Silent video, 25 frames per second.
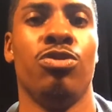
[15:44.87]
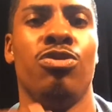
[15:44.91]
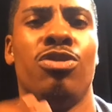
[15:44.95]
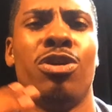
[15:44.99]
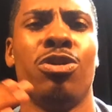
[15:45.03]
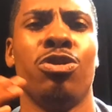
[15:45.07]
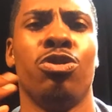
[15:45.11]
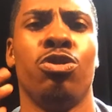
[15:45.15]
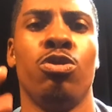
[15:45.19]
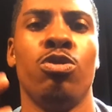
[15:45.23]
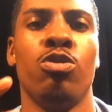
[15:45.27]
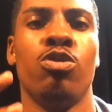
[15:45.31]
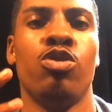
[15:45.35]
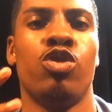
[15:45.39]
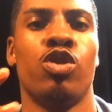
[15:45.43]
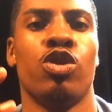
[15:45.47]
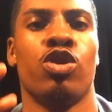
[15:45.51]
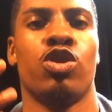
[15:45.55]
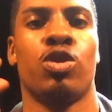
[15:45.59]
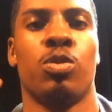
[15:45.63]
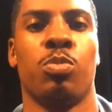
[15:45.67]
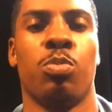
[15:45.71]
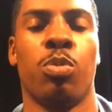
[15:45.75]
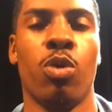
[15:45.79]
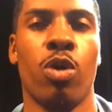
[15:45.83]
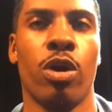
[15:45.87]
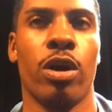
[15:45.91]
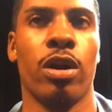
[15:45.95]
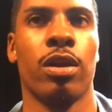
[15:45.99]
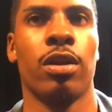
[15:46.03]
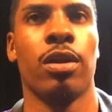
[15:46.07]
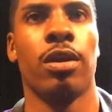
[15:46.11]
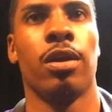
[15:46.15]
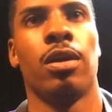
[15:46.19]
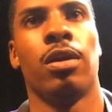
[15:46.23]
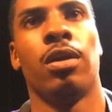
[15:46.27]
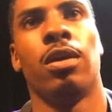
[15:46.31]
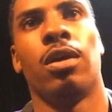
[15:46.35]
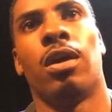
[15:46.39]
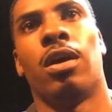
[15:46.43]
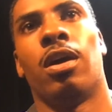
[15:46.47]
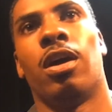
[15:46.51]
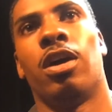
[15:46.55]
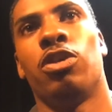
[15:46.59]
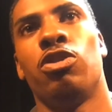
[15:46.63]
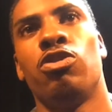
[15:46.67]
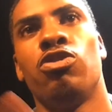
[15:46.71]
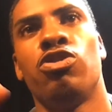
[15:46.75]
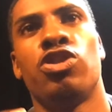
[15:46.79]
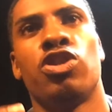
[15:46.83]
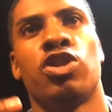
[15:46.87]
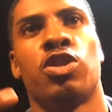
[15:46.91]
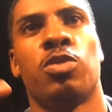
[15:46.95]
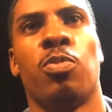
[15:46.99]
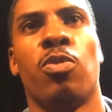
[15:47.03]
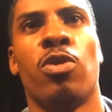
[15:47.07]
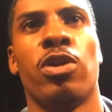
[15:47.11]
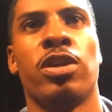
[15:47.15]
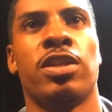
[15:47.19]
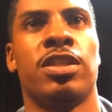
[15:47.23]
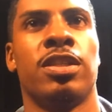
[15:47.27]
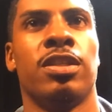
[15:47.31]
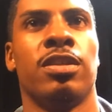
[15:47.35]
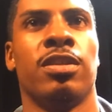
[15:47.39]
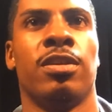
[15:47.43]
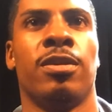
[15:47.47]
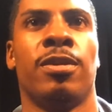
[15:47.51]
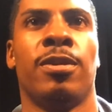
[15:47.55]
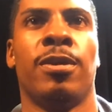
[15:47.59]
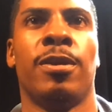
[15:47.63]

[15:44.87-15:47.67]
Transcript: Use your sport. Use your sport to,